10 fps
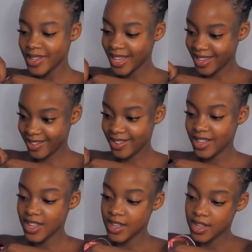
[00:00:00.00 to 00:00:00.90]
Huh?
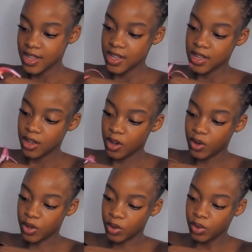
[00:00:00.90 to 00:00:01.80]
Oh
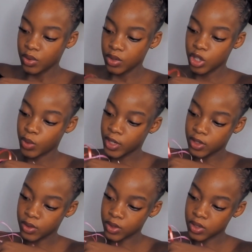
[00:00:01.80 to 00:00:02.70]
no, no I don't.